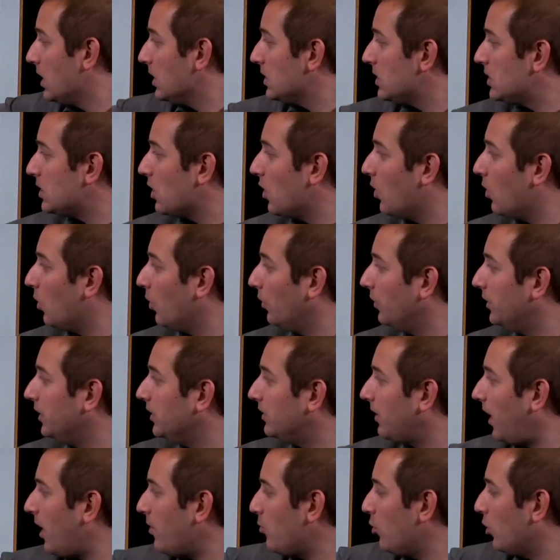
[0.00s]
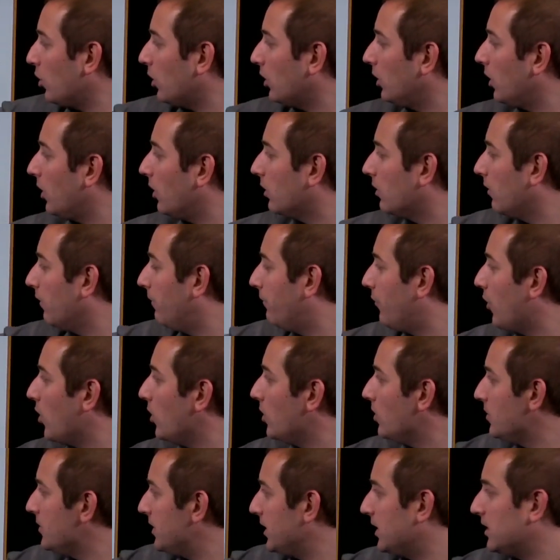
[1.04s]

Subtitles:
So the timer clock follows